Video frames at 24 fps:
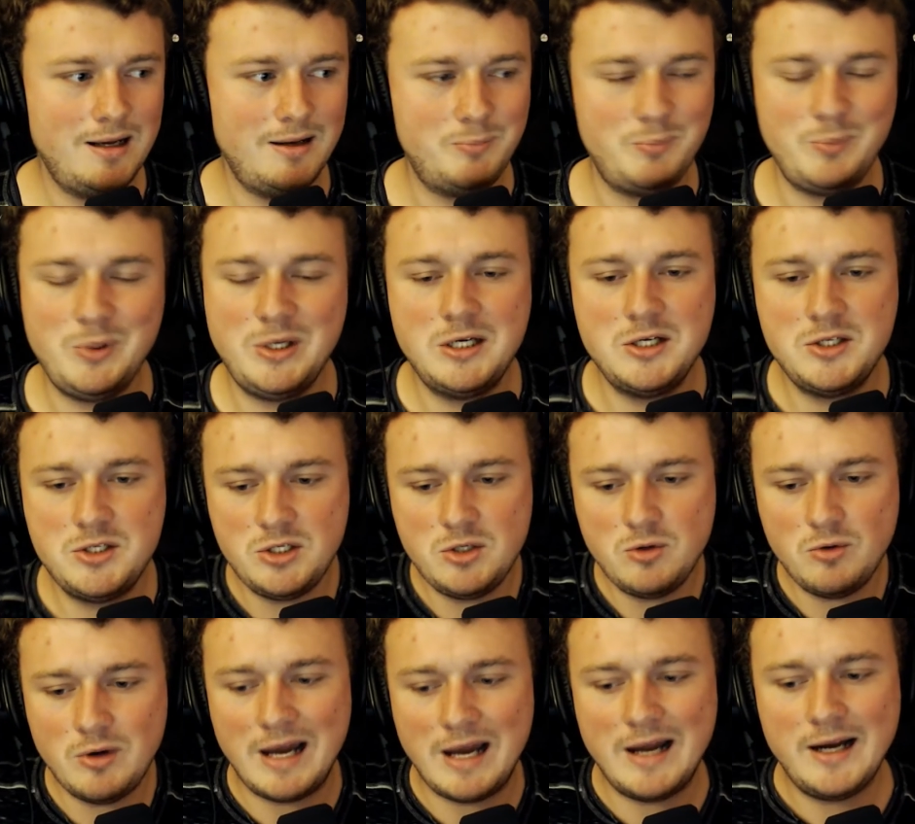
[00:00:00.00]
because
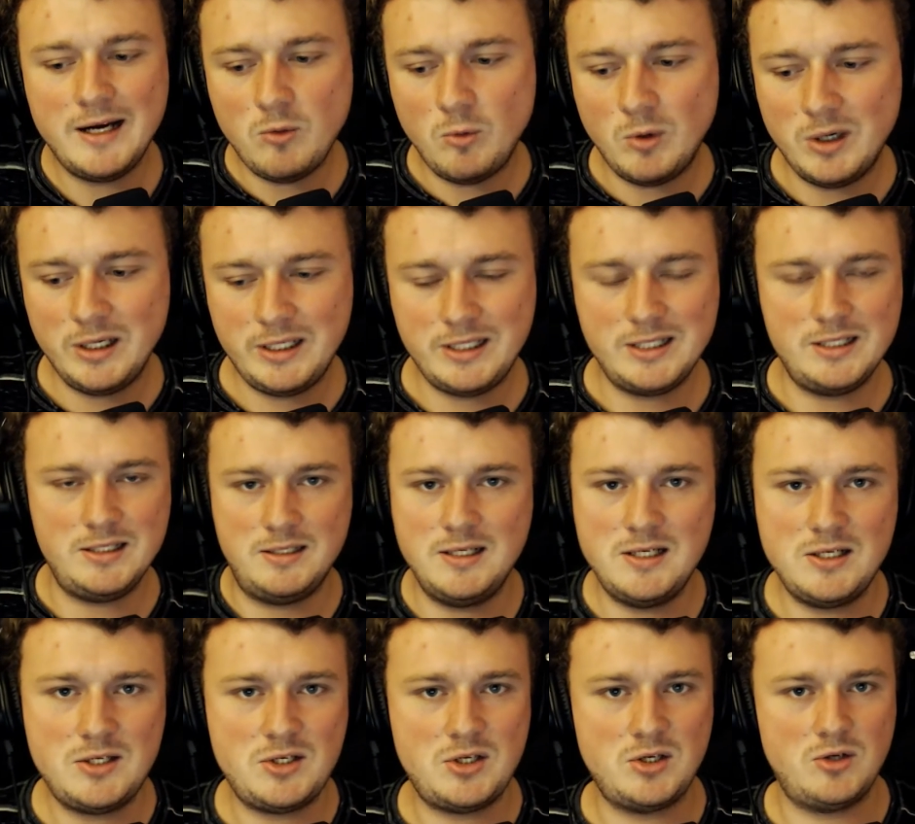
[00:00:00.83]
anyone can
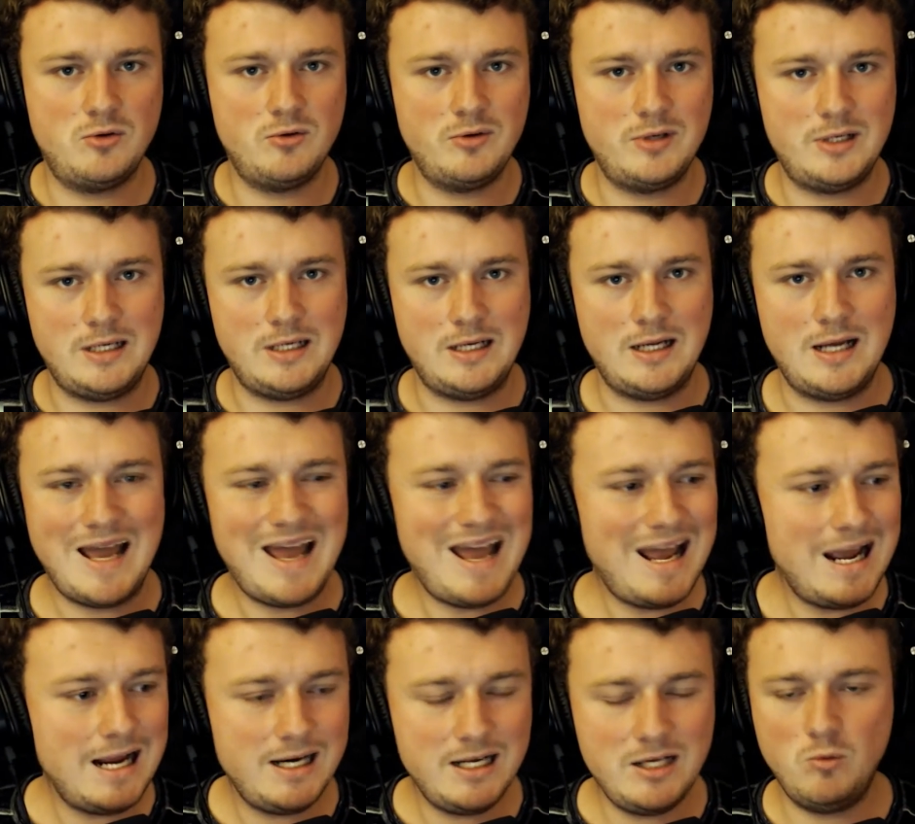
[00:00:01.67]
disagree.
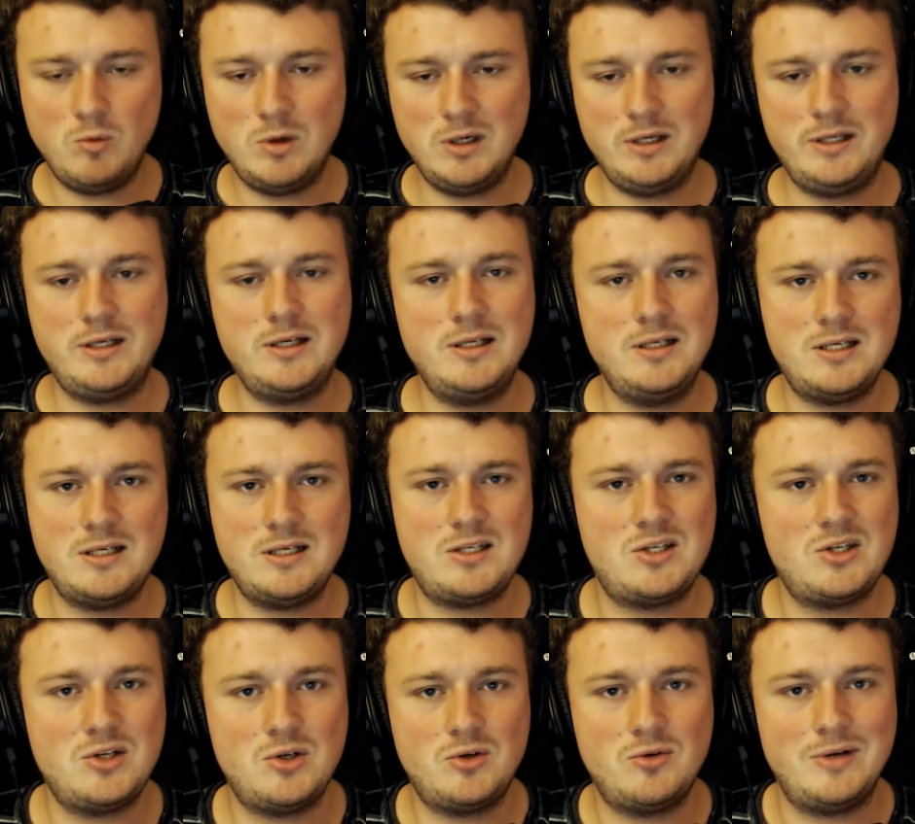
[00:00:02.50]
Anyone can
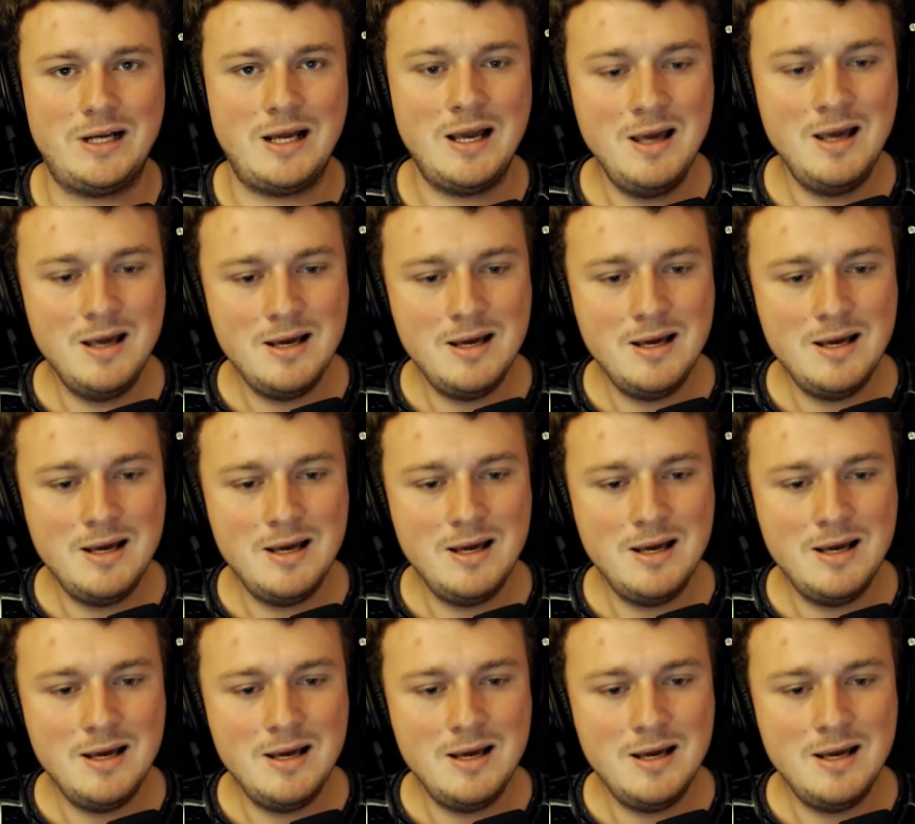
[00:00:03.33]
disagree.